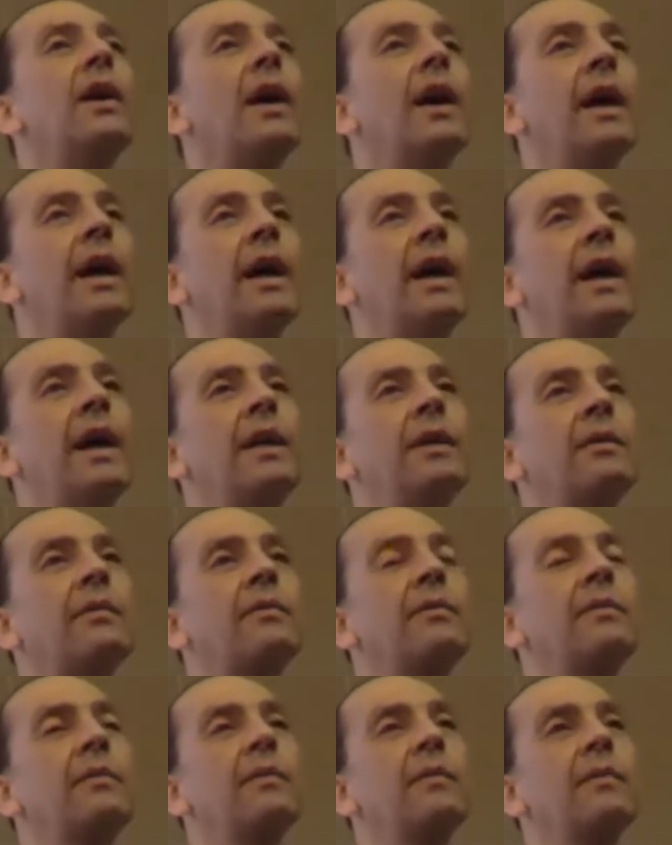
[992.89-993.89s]
And
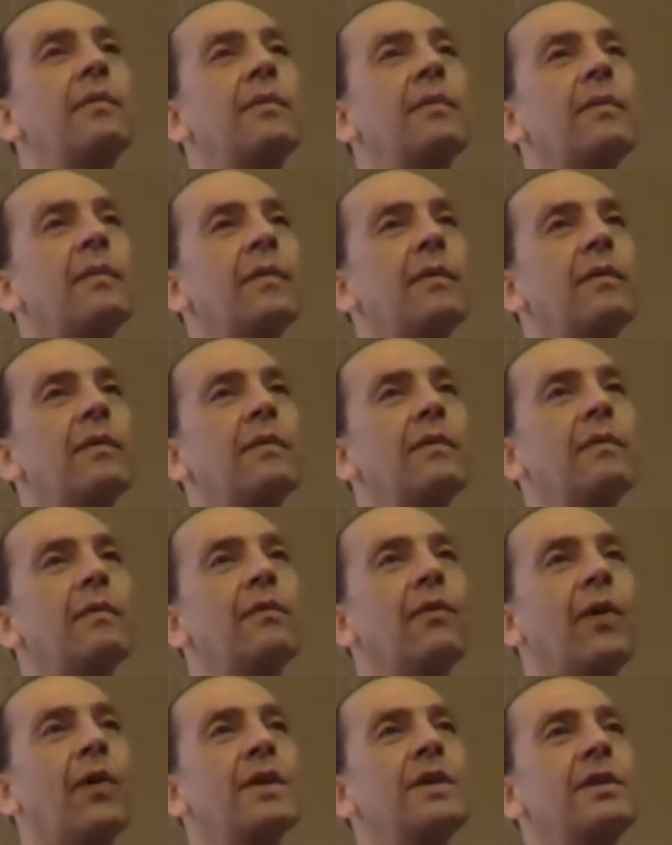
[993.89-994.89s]

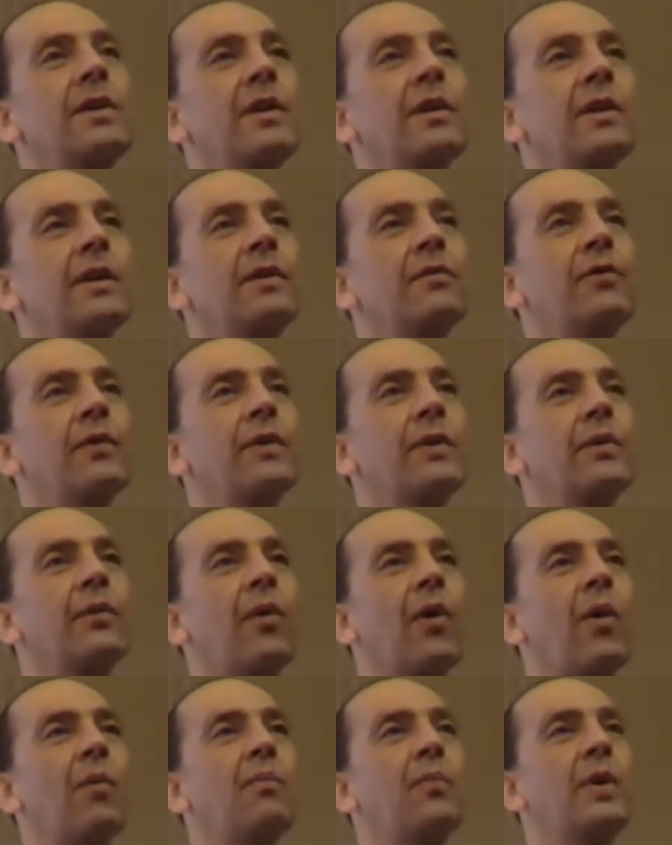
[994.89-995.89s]
fortunately for the
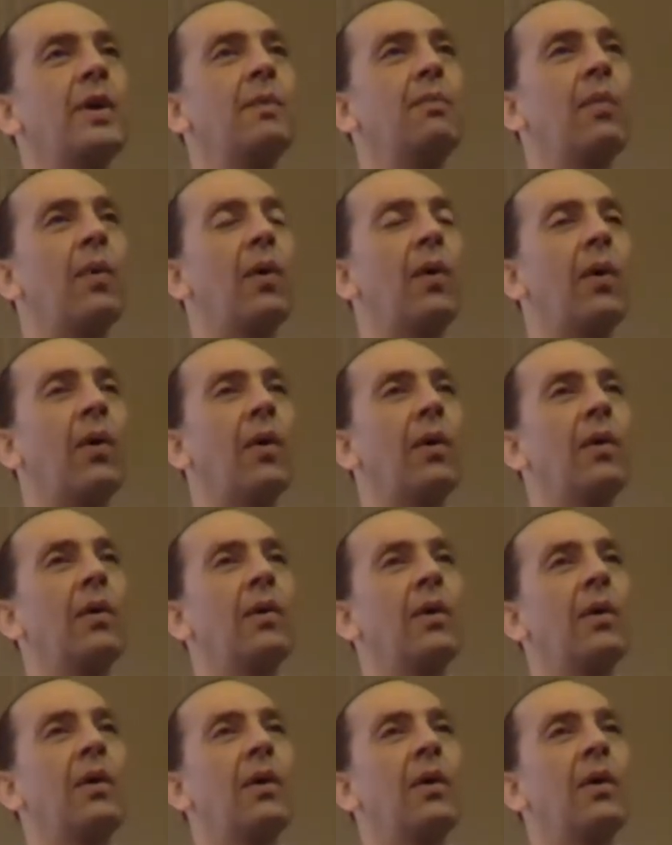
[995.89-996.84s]
Crook people,